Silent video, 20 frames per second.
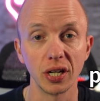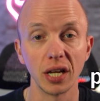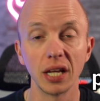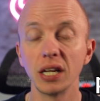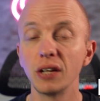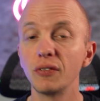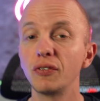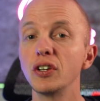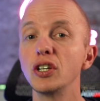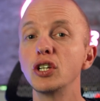
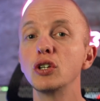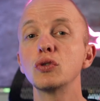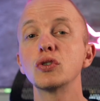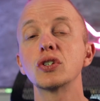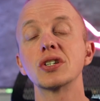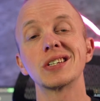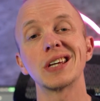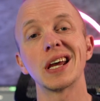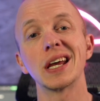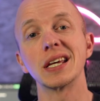And if he
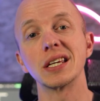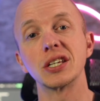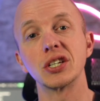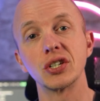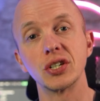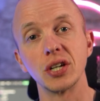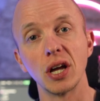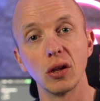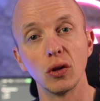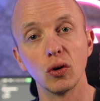uses a
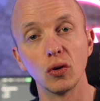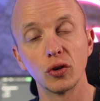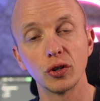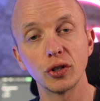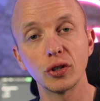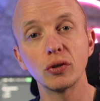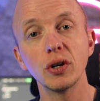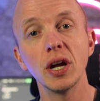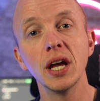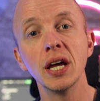sell
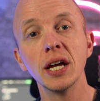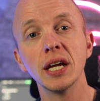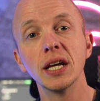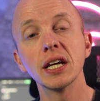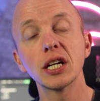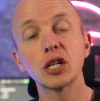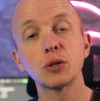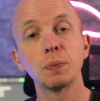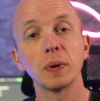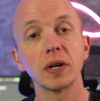order, he
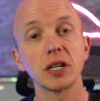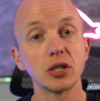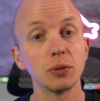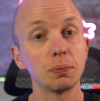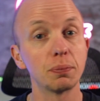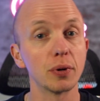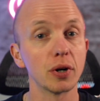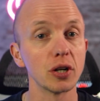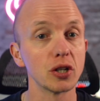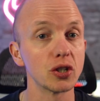expects the
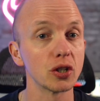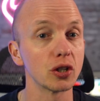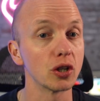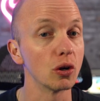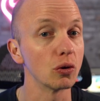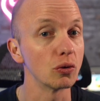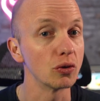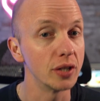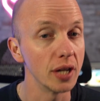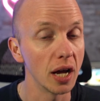price to
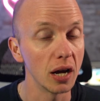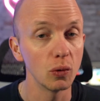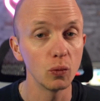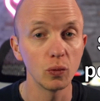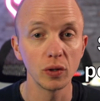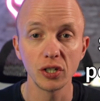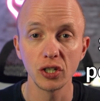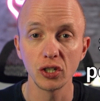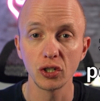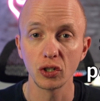go down,
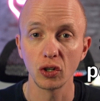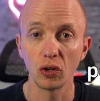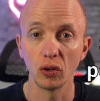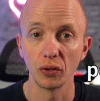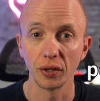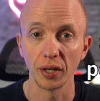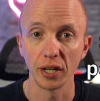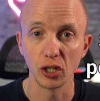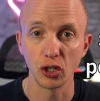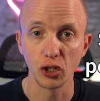which is
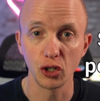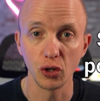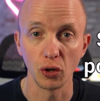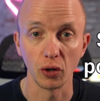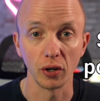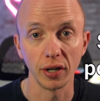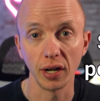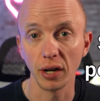called a short.